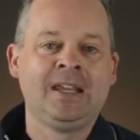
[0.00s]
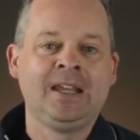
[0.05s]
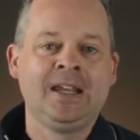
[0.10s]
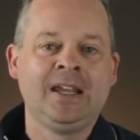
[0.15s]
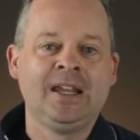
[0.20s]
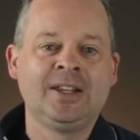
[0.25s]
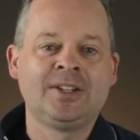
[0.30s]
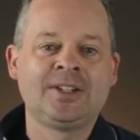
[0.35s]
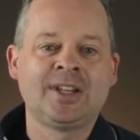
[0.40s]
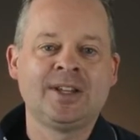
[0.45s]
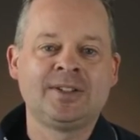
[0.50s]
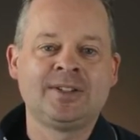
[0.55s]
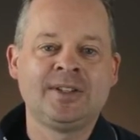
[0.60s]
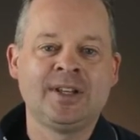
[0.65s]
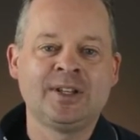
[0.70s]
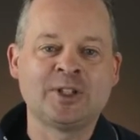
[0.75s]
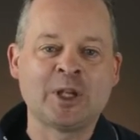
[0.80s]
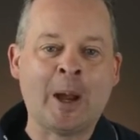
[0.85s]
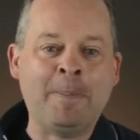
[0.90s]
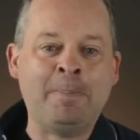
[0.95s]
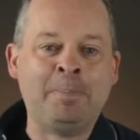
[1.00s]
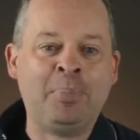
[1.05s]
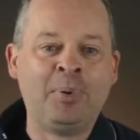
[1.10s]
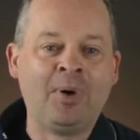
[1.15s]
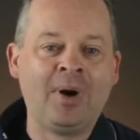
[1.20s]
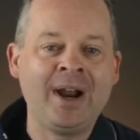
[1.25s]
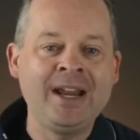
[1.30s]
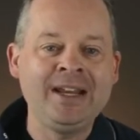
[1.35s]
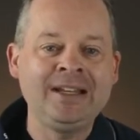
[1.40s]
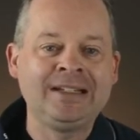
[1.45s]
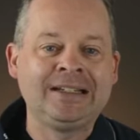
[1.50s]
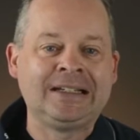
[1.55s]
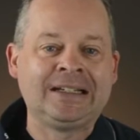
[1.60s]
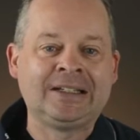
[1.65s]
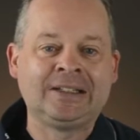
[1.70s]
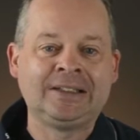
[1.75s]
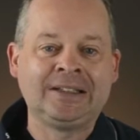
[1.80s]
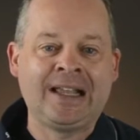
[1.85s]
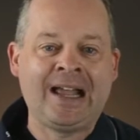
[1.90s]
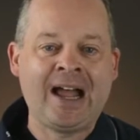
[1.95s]
It says this: a bright
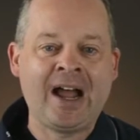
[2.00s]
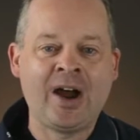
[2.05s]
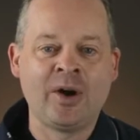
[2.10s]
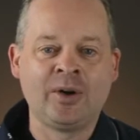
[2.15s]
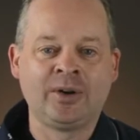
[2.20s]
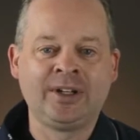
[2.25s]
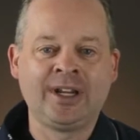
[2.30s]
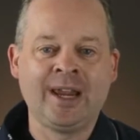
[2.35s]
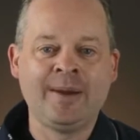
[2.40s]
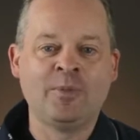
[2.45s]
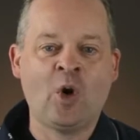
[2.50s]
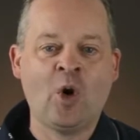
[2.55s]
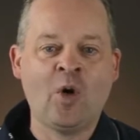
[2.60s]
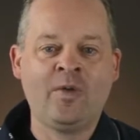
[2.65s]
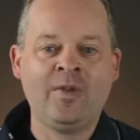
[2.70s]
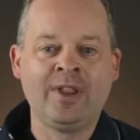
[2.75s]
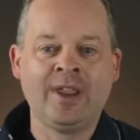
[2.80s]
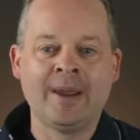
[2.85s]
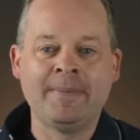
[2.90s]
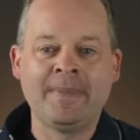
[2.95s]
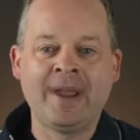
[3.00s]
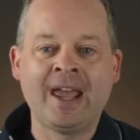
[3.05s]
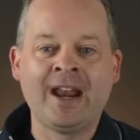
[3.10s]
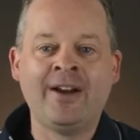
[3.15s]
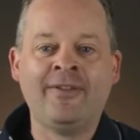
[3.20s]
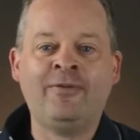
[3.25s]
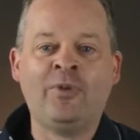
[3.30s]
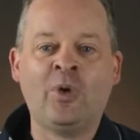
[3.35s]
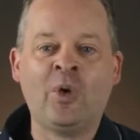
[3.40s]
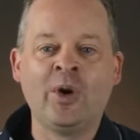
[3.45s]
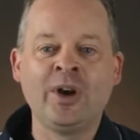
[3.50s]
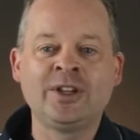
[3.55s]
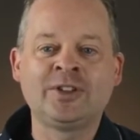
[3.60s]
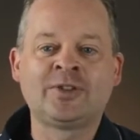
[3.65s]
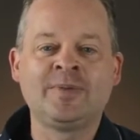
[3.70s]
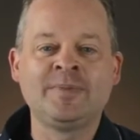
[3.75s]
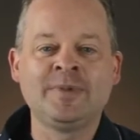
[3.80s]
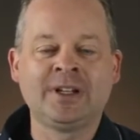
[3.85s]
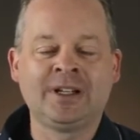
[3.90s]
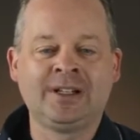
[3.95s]
cloud came over them, and a voice
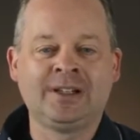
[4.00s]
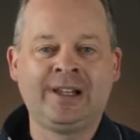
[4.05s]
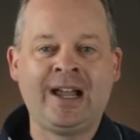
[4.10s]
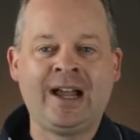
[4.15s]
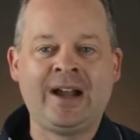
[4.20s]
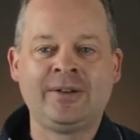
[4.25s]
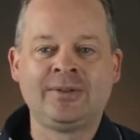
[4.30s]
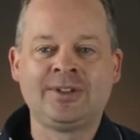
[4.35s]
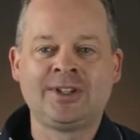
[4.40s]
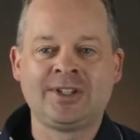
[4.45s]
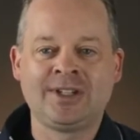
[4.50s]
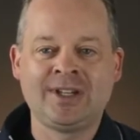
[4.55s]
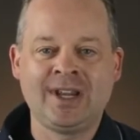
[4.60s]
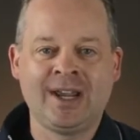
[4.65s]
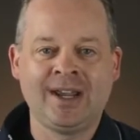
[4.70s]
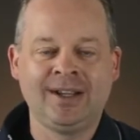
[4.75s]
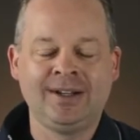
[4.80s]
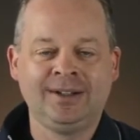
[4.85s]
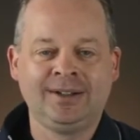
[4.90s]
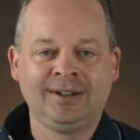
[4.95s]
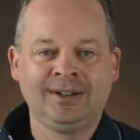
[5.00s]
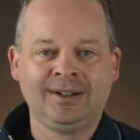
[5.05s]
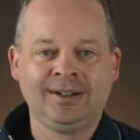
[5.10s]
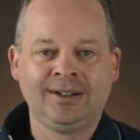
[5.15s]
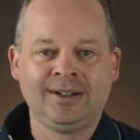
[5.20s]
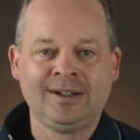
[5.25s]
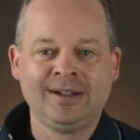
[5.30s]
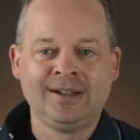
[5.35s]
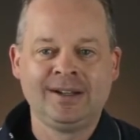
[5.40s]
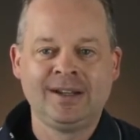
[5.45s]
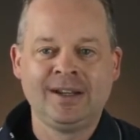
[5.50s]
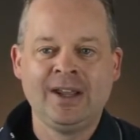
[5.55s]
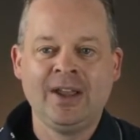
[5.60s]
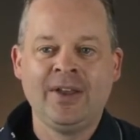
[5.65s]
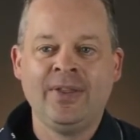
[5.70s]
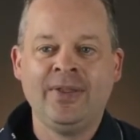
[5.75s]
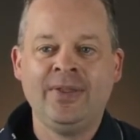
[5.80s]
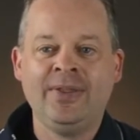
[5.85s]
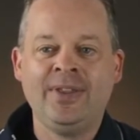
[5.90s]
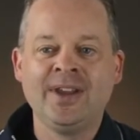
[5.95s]
from the cloud said,
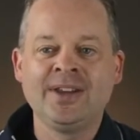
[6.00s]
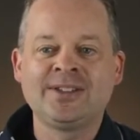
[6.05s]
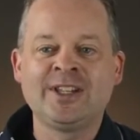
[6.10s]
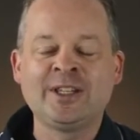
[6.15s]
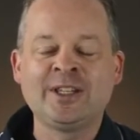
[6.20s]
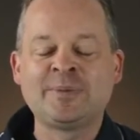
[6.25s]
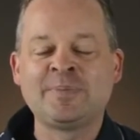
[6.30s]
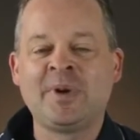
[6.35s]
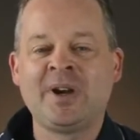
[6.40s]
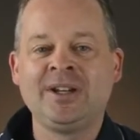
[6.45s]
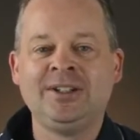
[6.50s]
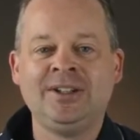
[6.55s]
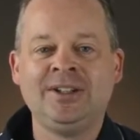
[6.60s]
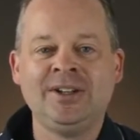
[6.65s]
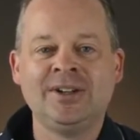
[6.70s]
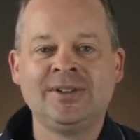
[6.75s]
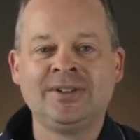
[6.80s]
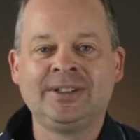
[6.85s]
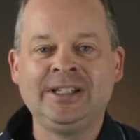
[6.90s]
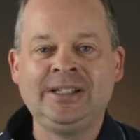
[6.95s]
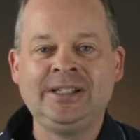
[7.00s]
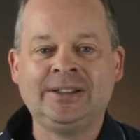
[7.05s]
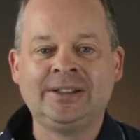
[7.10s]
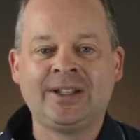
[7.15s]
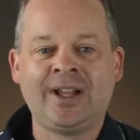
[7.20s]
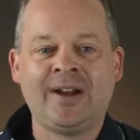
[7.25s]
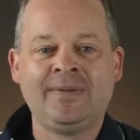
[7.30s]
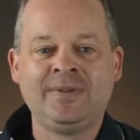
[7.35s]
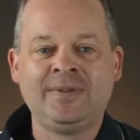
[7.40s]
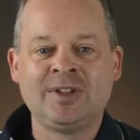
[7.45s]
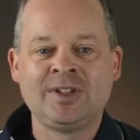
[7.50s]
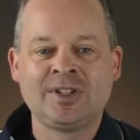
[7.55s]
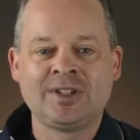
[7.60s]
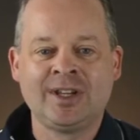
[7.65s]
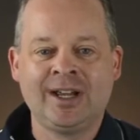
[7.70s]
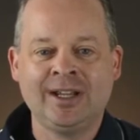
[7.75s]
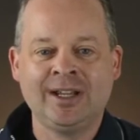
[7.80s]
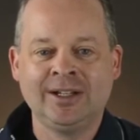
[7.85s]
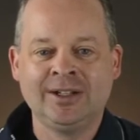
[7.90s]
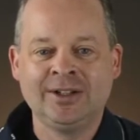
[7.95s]
"This is my dearly loved
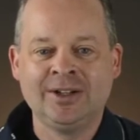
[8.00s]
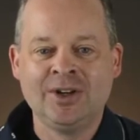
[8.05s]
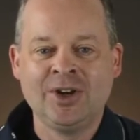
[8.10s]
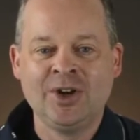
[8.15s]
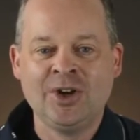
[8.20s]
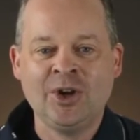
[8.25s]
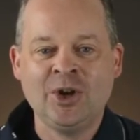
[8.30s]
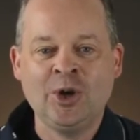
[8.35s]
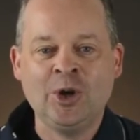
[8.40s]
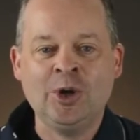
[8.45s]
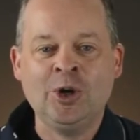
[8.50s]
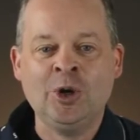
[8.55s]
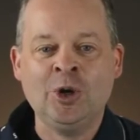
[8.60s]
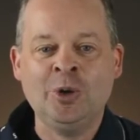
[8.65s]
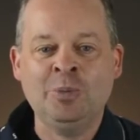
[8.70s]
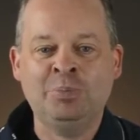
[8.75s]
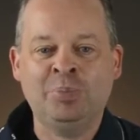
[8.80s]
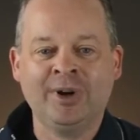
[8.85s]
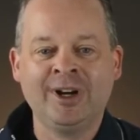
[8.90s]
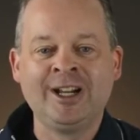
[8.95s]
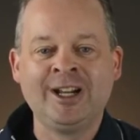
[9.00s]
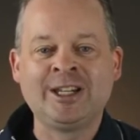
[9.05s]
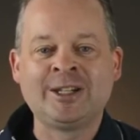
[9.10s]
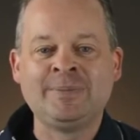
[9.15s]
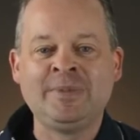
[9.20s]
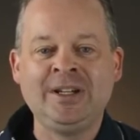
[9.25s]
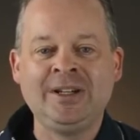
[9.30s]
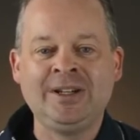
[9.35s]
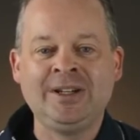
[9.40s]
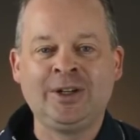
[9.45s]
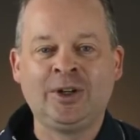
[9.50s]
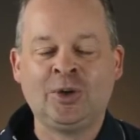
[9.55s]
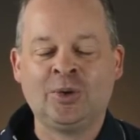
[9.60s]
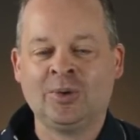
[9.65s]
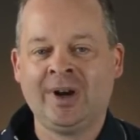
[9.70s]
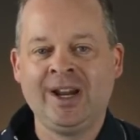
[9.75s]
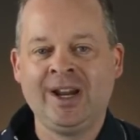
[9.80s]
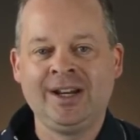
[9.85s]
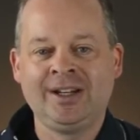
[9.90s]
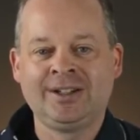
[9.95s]
Son, who brings me
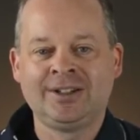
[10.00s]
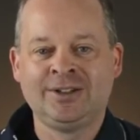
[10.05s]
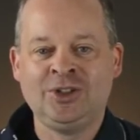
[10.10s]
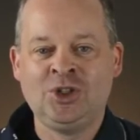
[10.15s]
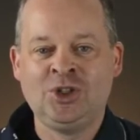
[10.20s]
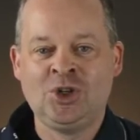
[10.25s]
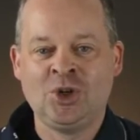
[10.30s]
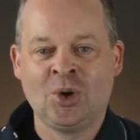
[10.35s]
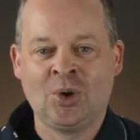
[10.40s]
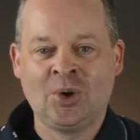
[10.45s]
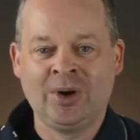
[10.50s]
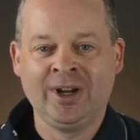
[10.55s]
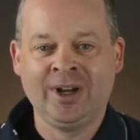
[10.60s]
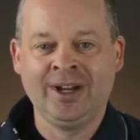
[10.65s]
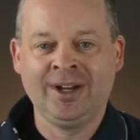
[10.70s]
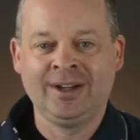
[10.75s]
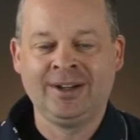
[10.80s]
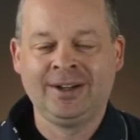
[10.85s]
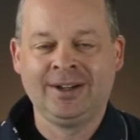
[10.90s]
great joy.